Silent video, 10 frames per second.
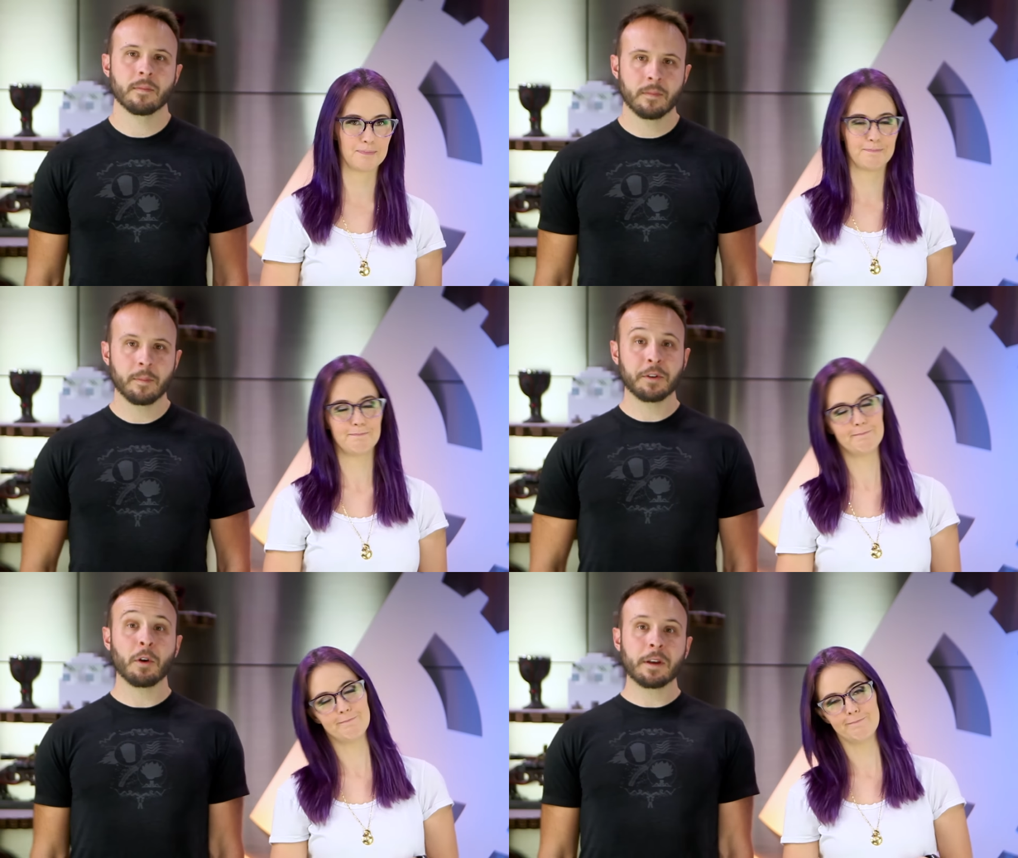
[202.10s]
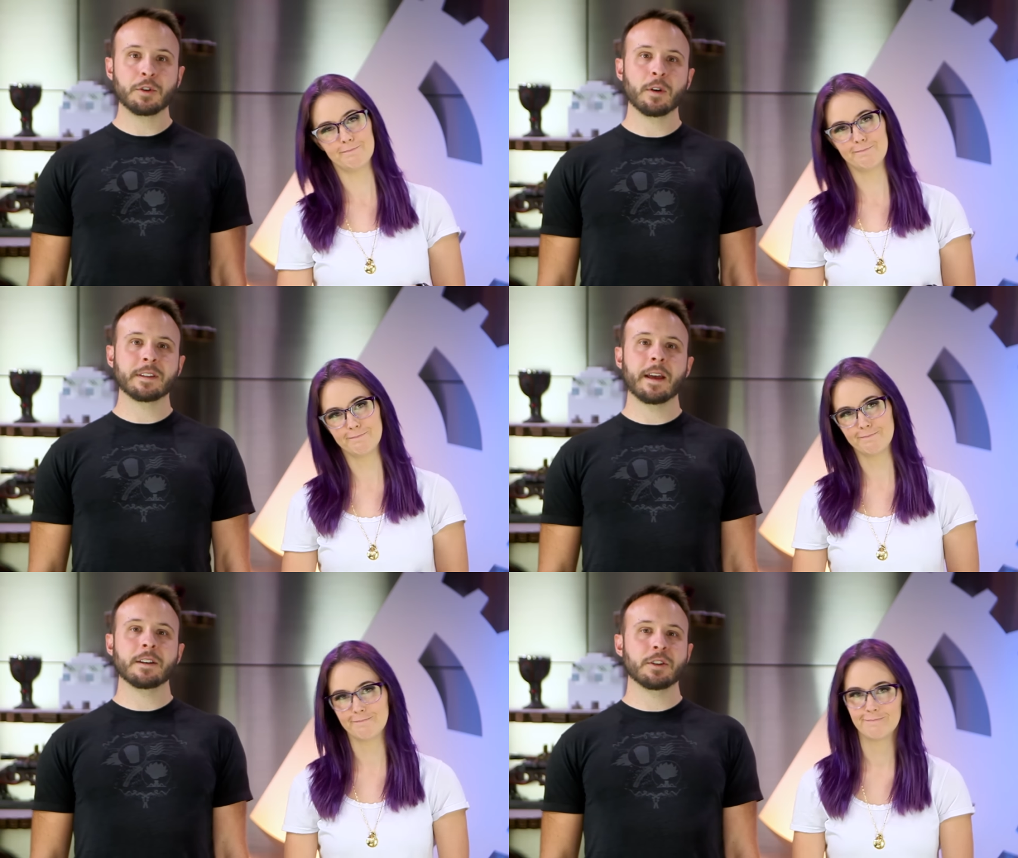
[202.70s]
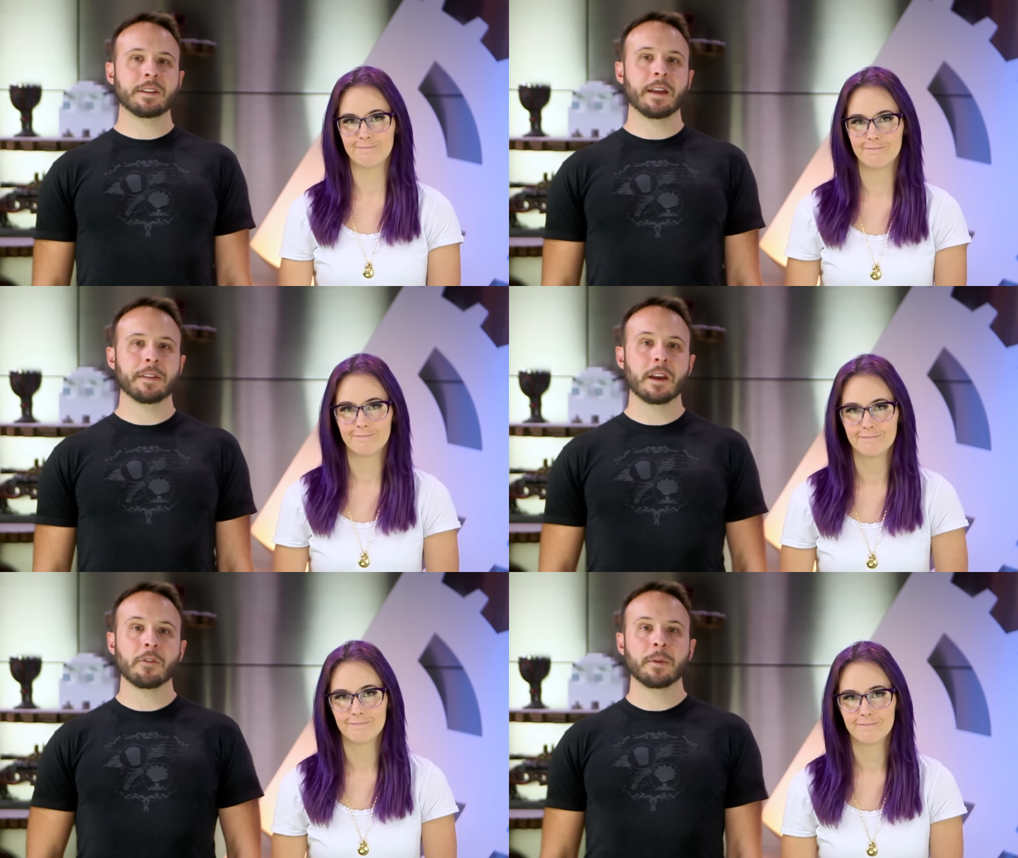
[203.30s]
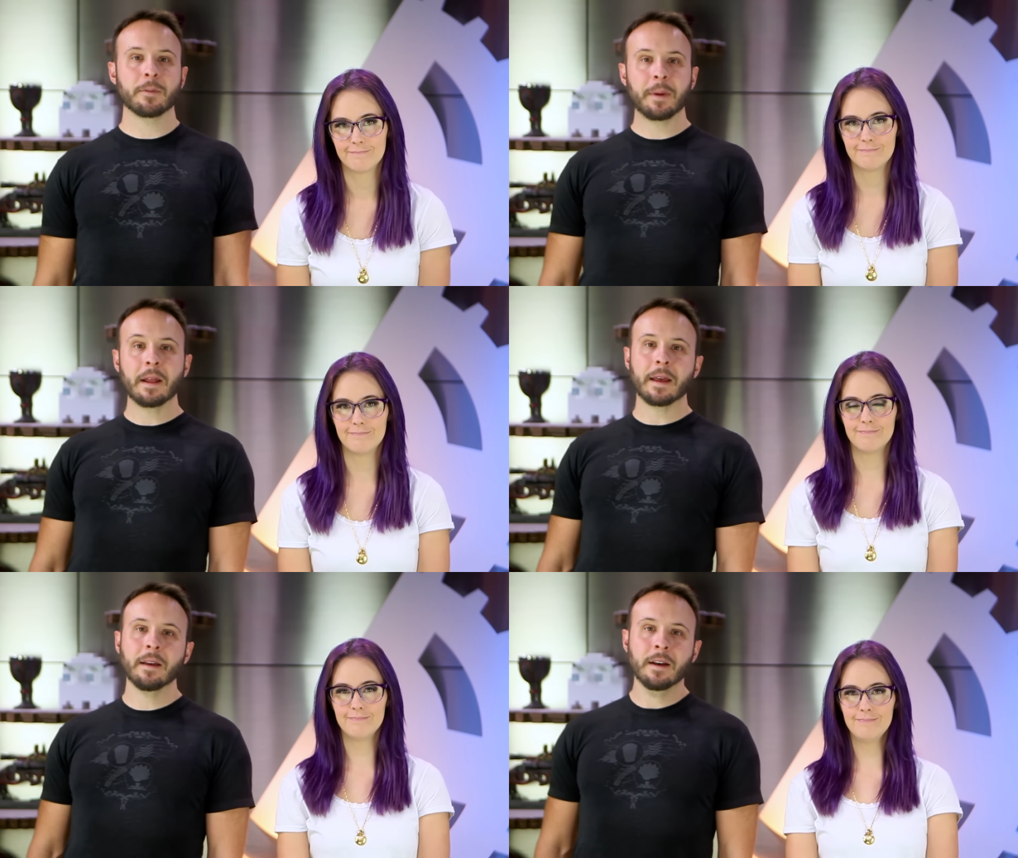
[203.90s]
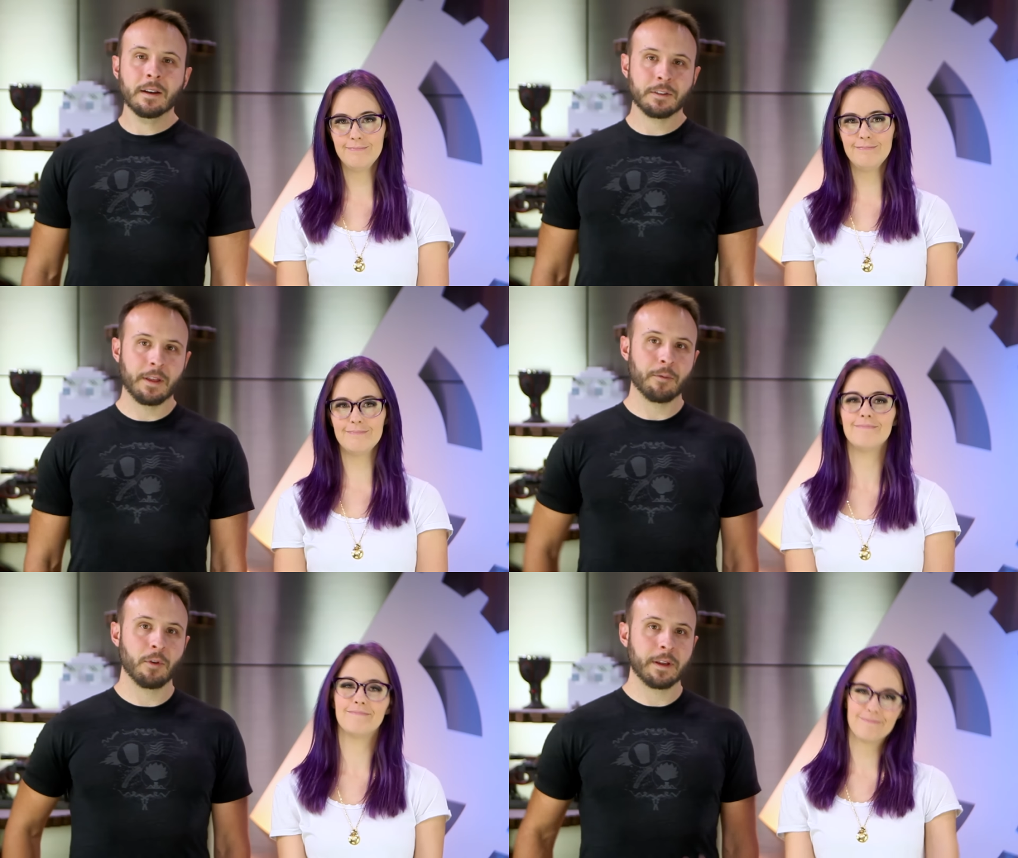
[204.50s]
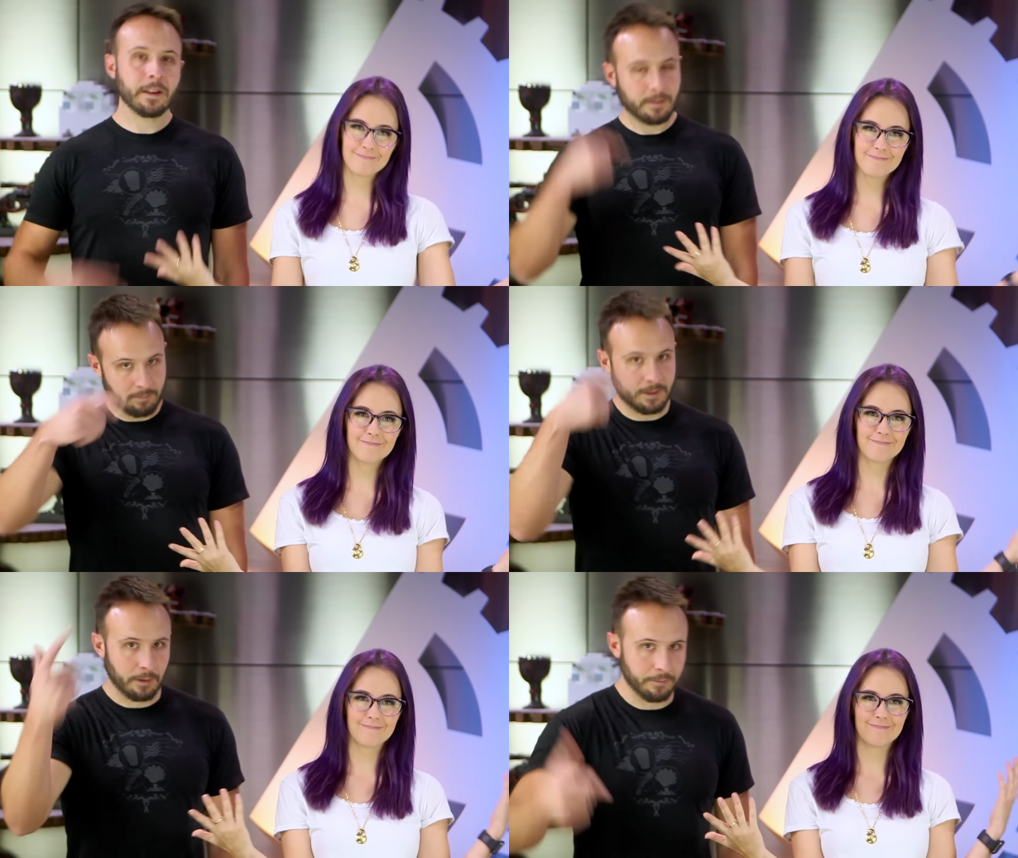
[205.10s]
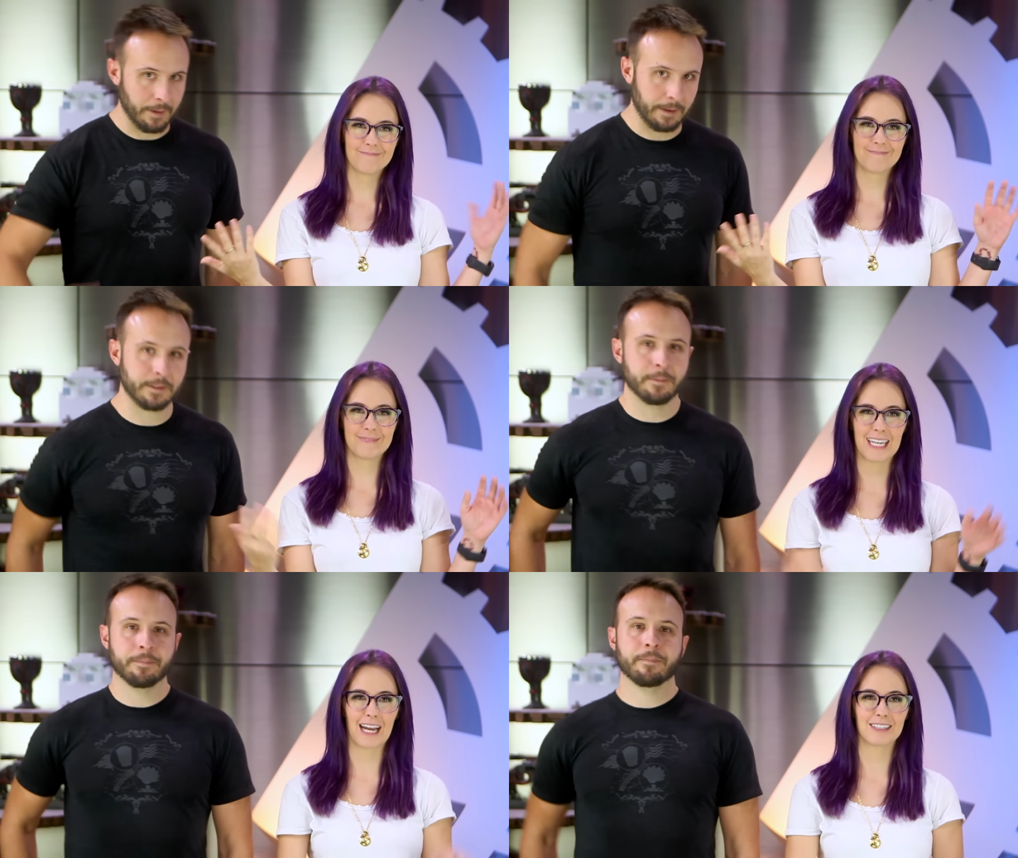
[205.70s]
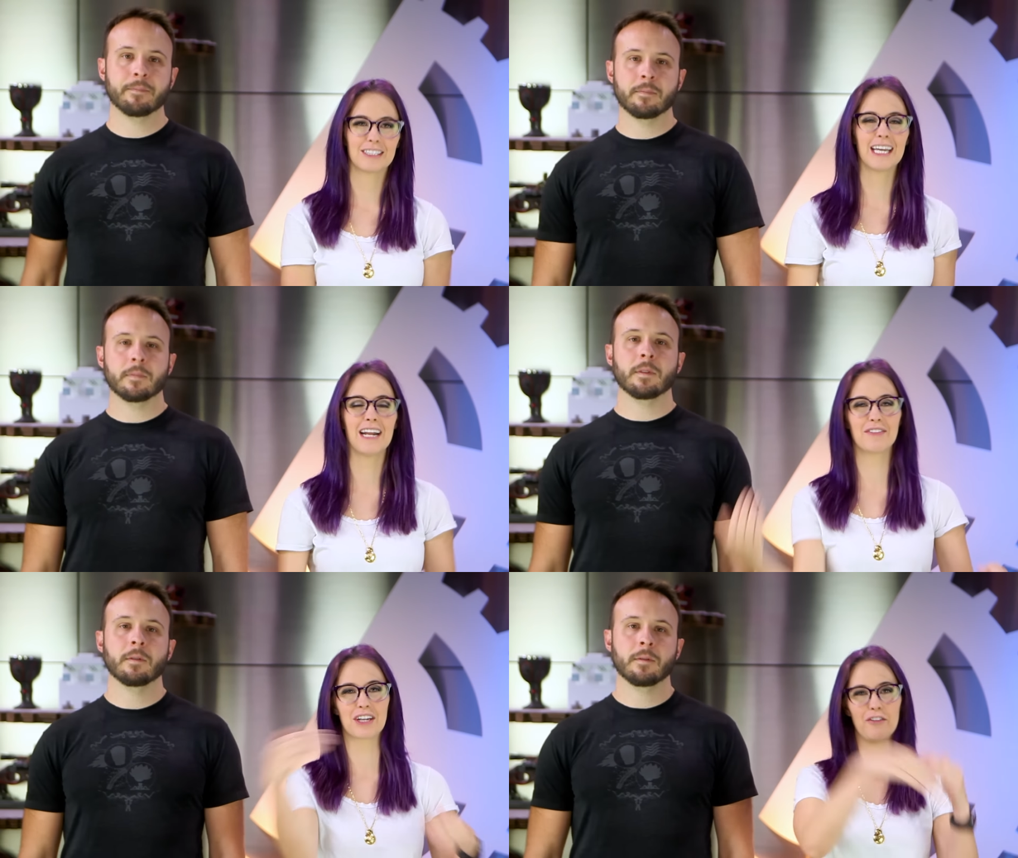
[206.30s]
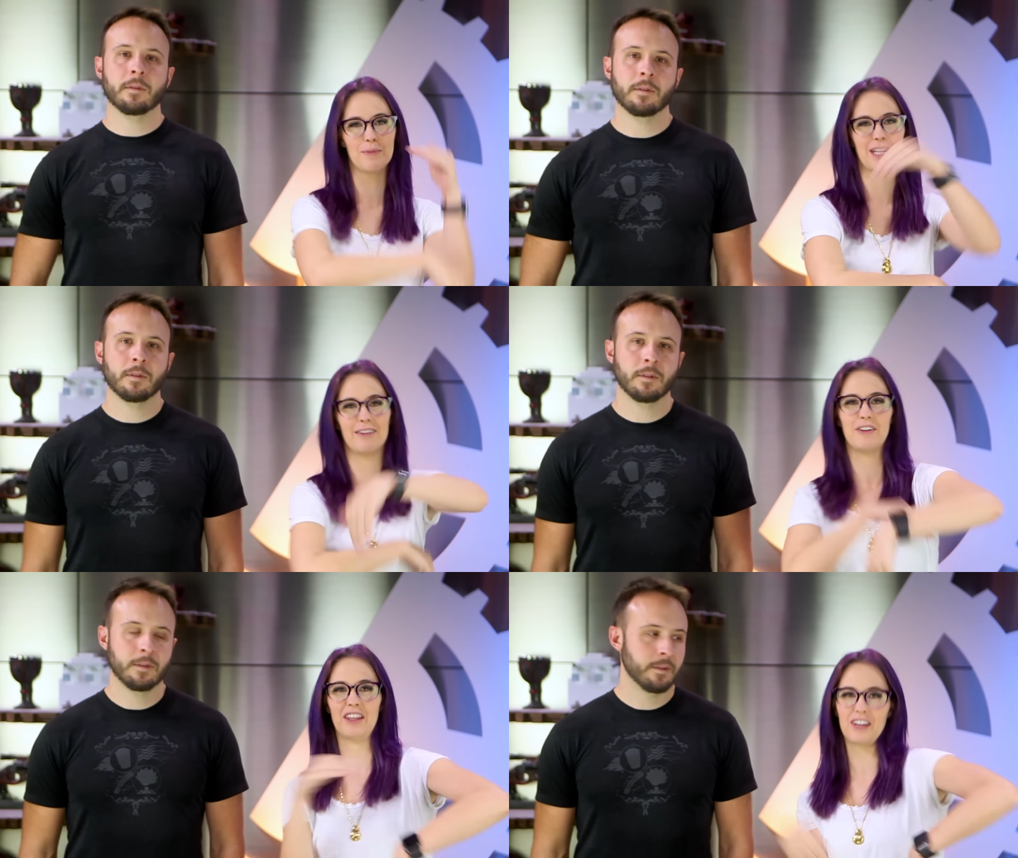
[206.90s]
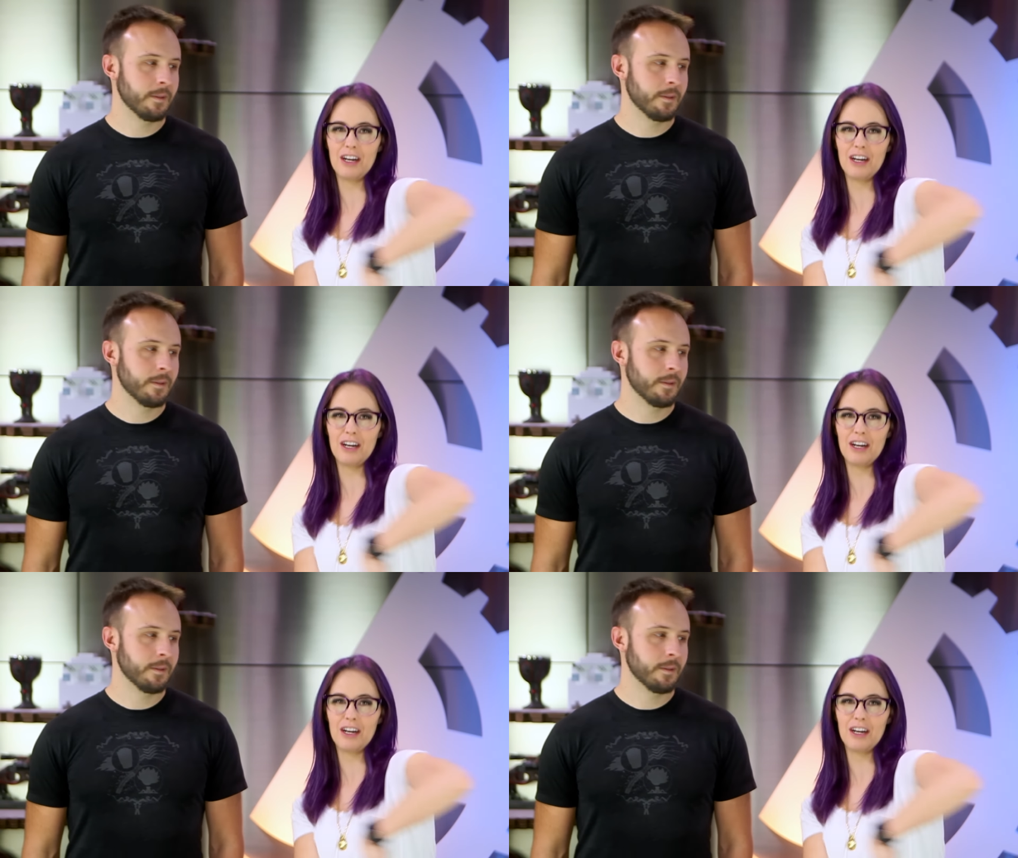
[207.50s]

Speaker 1: Mm -hmm, but don't get too excited just yet. The government's appealing, so that ruling is still in flux. Yeah.
Speaker 2: You can't have the government governing the